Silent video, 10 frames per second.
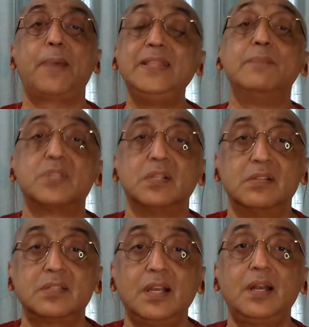by
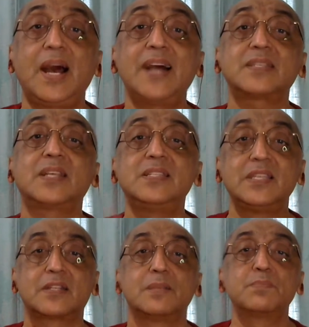themselves. And large scale
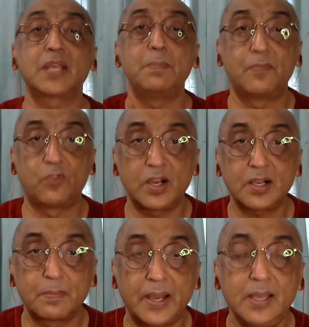systems can
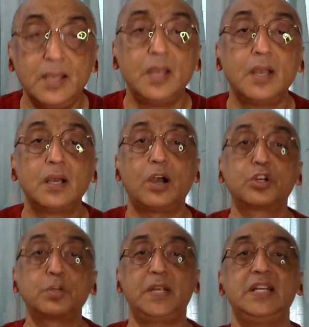work by
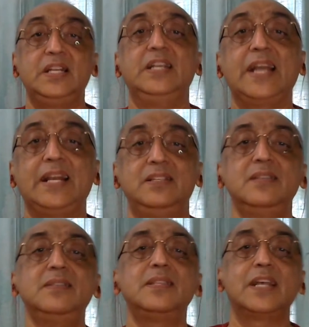automated
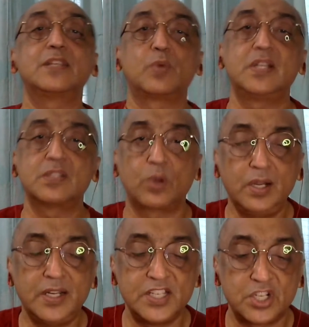intelligence, and that's what is
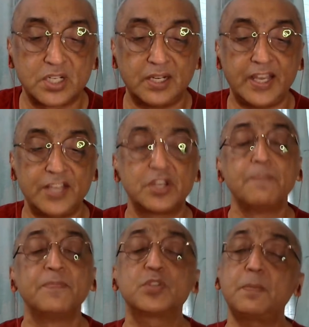called digital age.
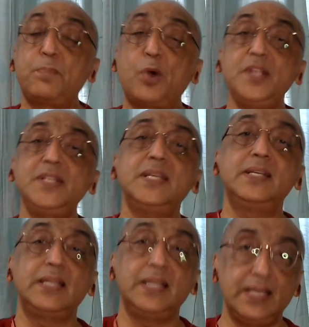So the point
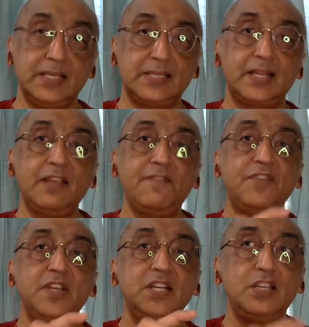here is that
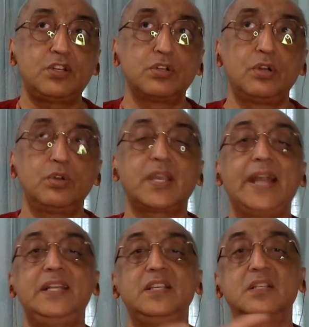if we need to look
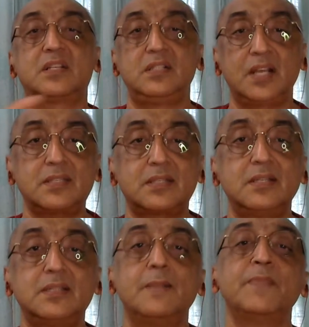at digital
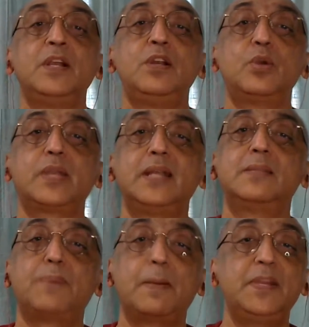justice, look
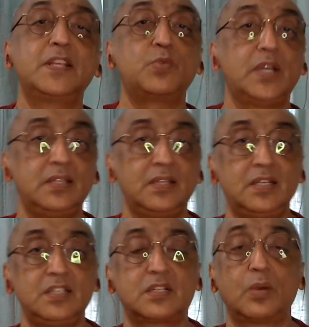at the public sphere in the
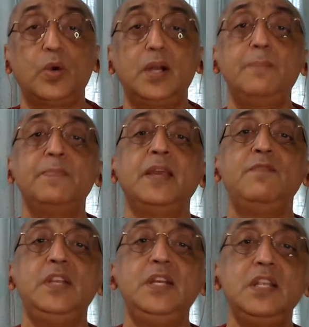digital world,
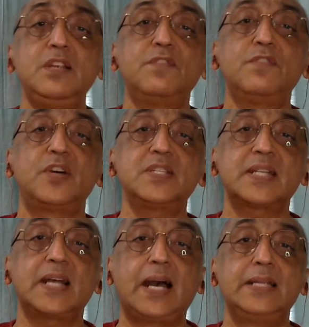we need to
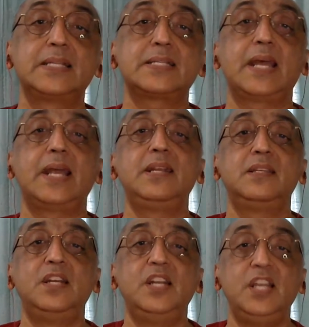first
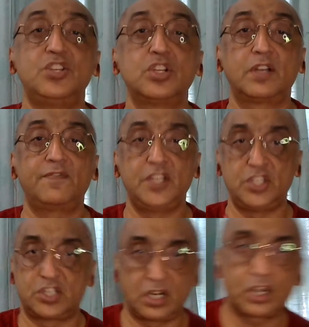understand the nature of
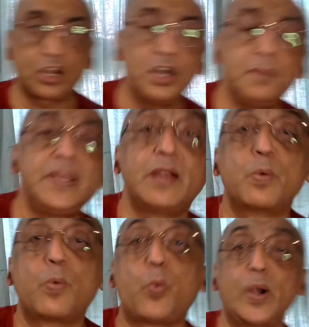digital economy and